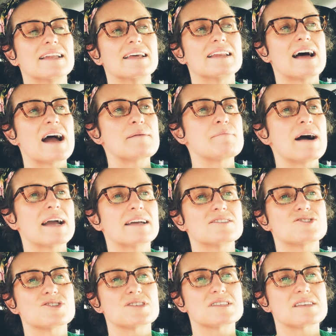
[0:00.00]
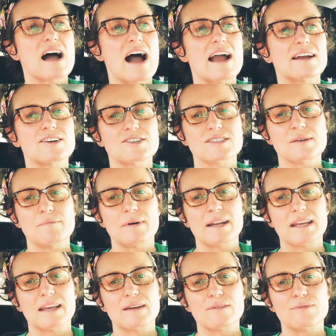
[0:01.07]
And I might just hire
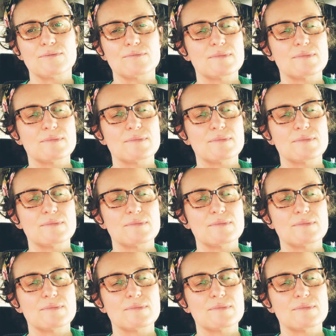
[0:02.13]
somebody